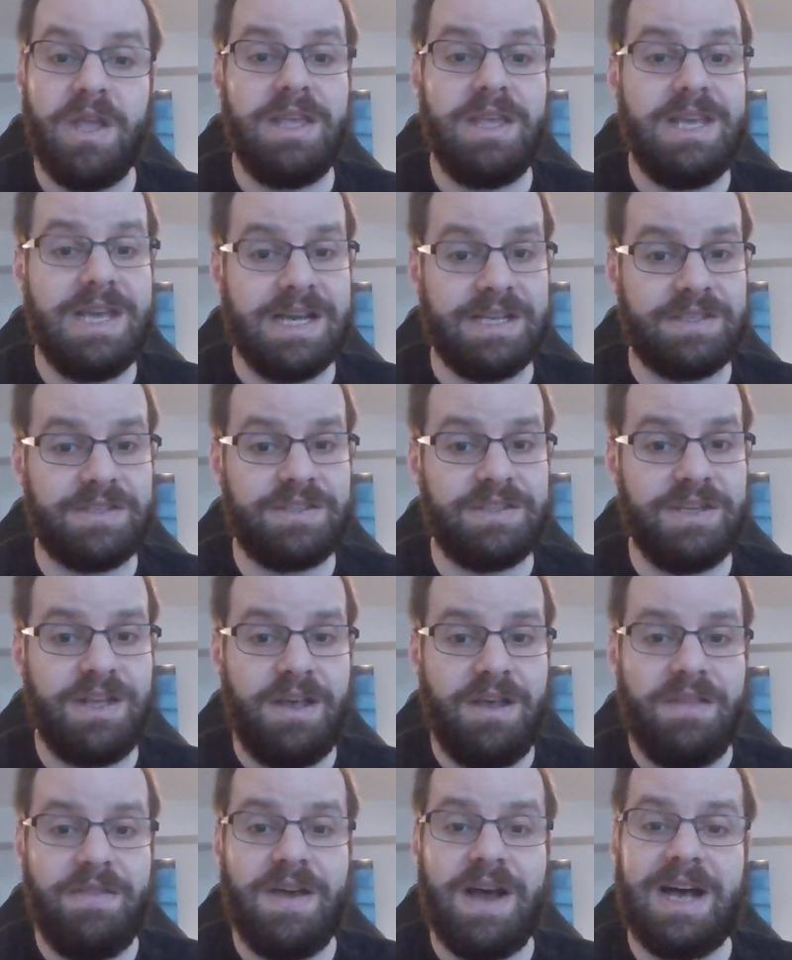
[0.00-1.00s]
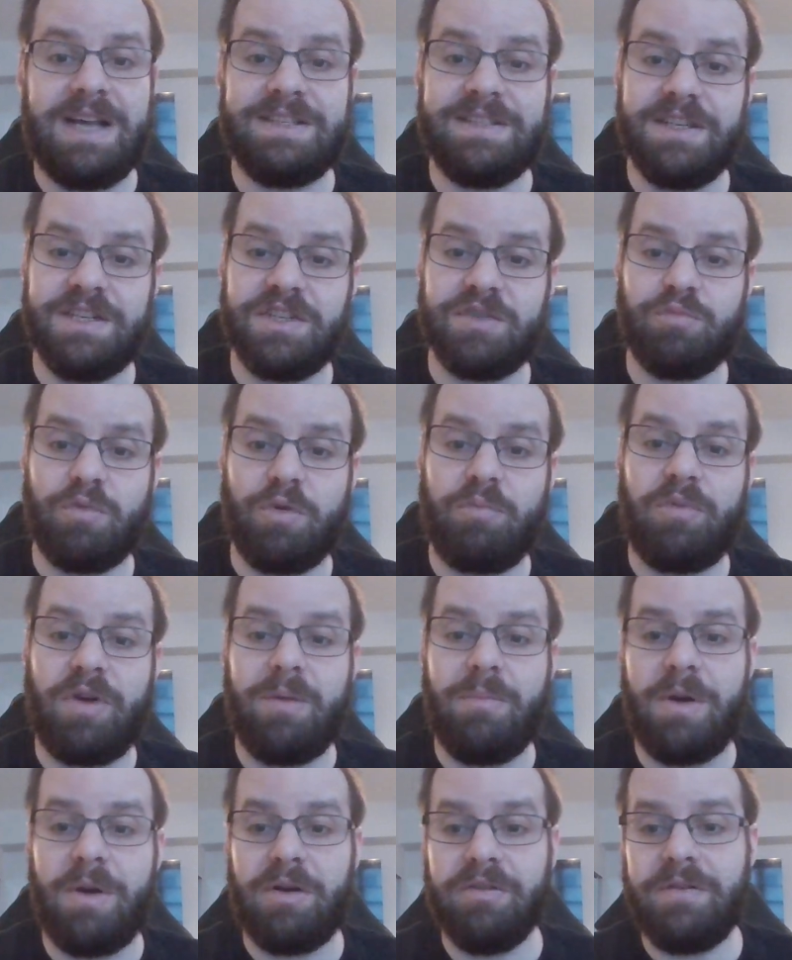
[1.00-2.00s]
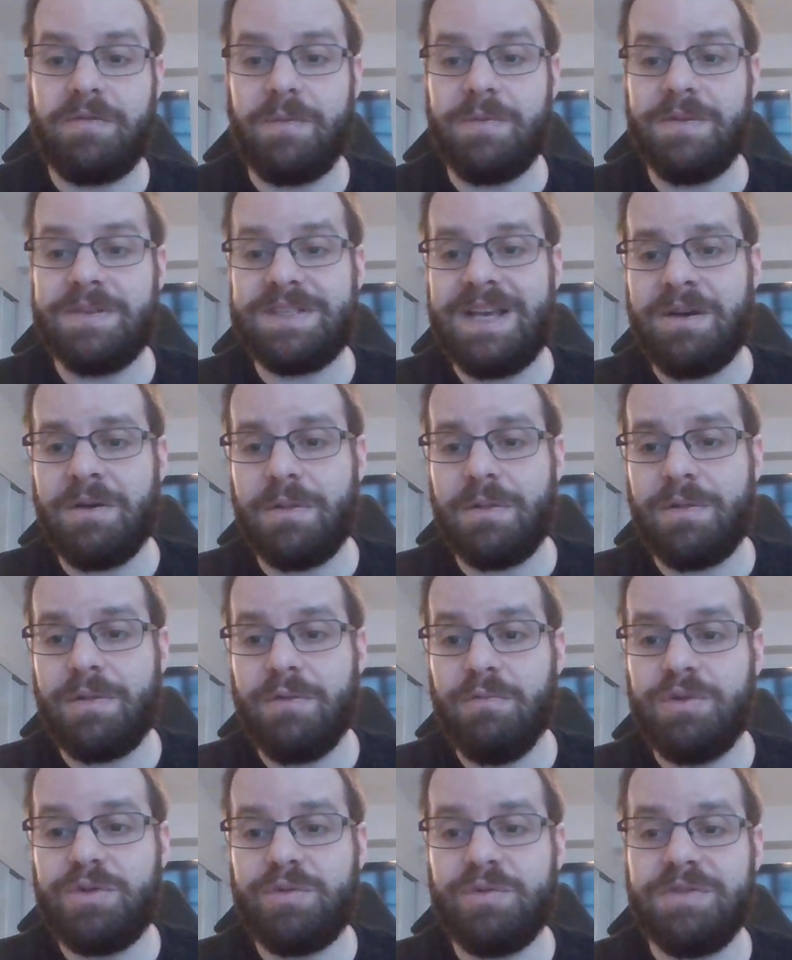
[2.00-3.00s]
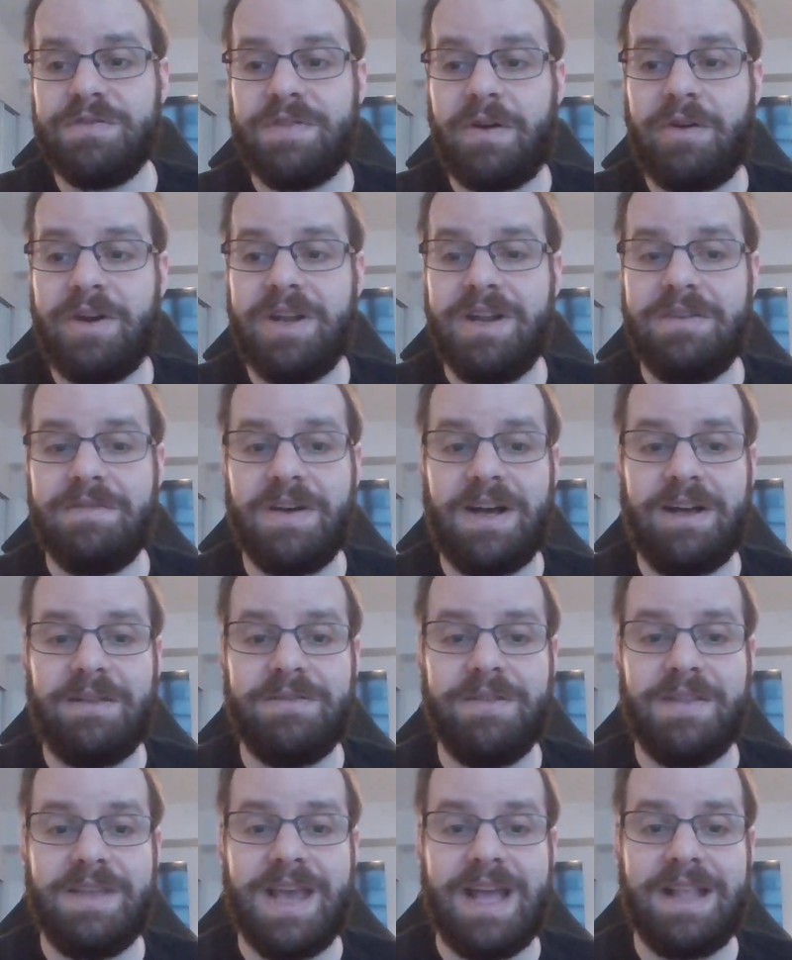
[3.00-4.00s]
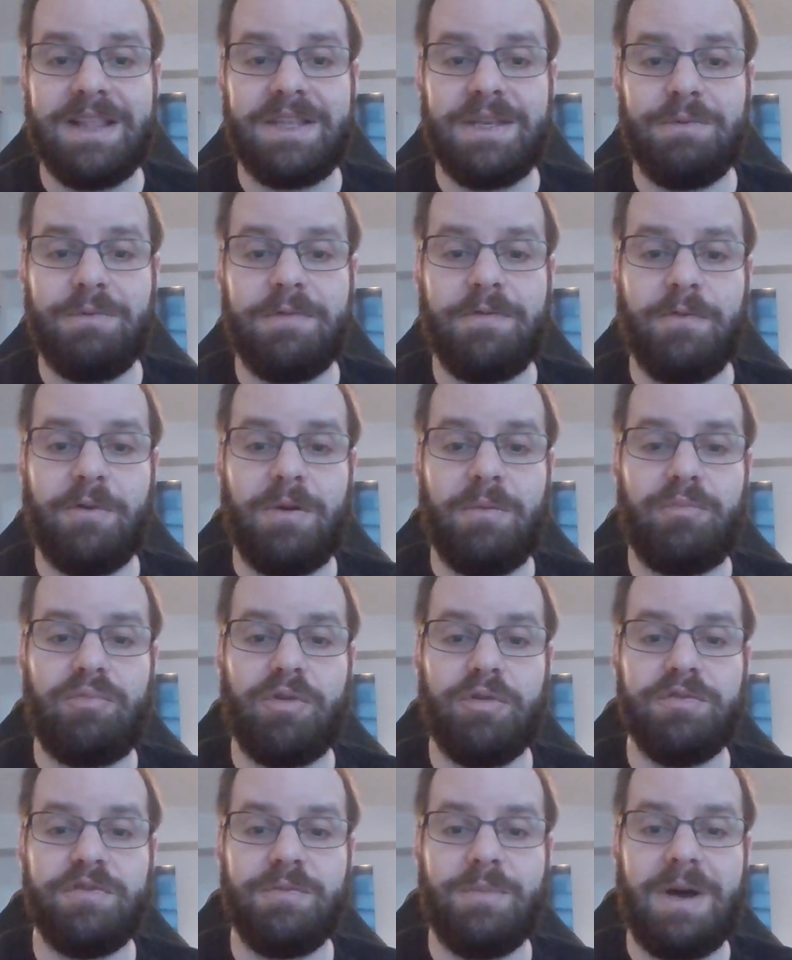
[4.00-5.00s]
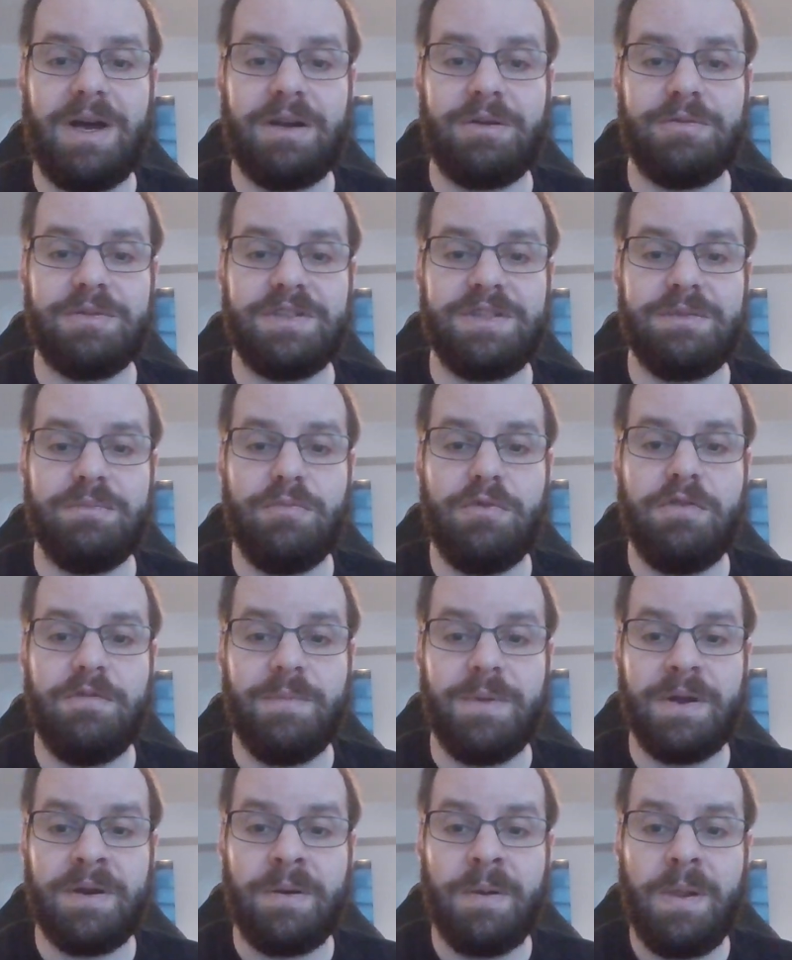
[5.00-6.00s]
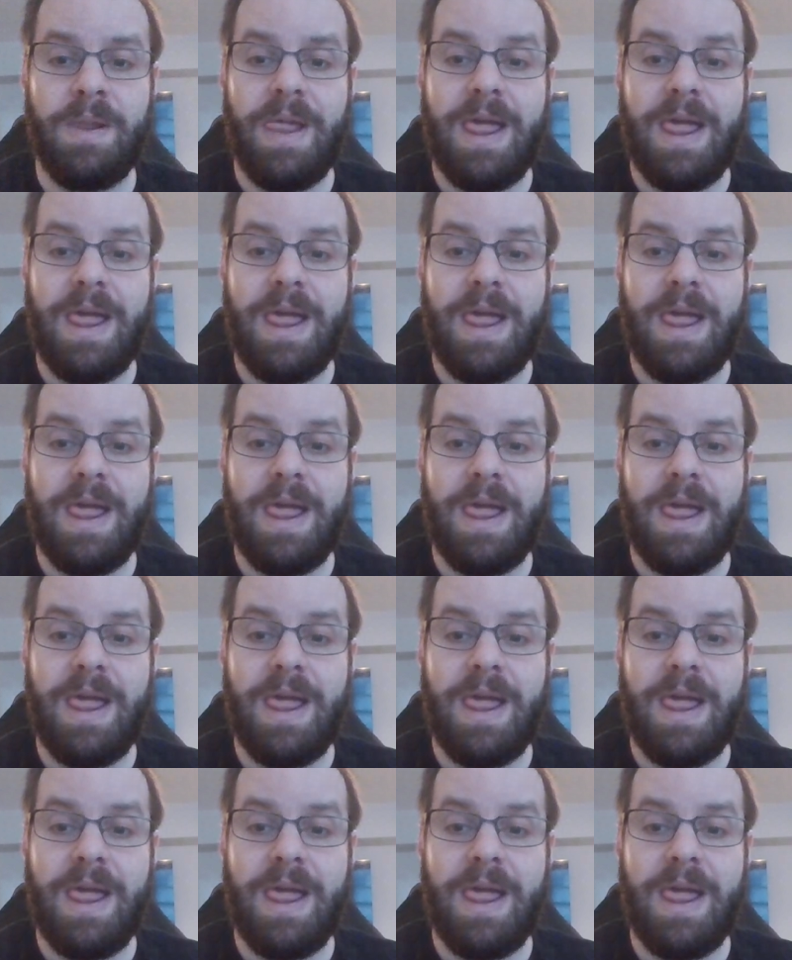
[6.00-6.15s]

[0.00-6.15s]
Yes, the hostages were primarily from the South, which was very involved in the anti reform pro democracy movement.